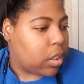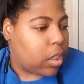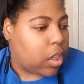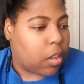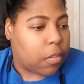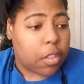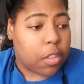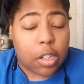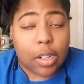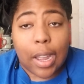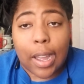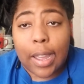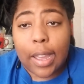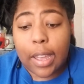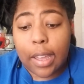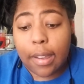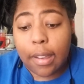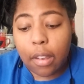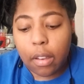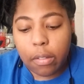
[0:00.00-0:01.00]
if they're not
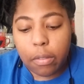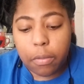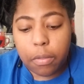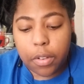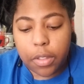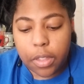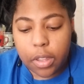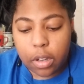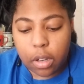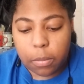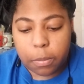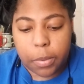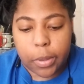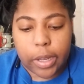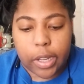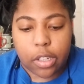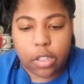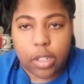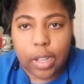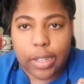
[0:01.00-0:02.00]
e.l.f., they're
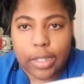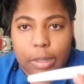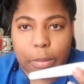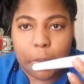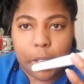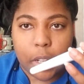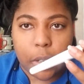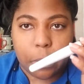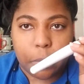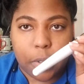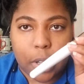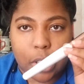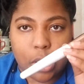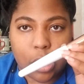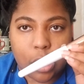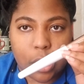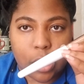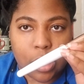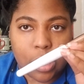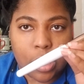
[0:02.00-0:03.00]
BH Cosmetic
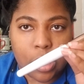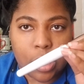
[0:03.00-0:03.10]
brushes.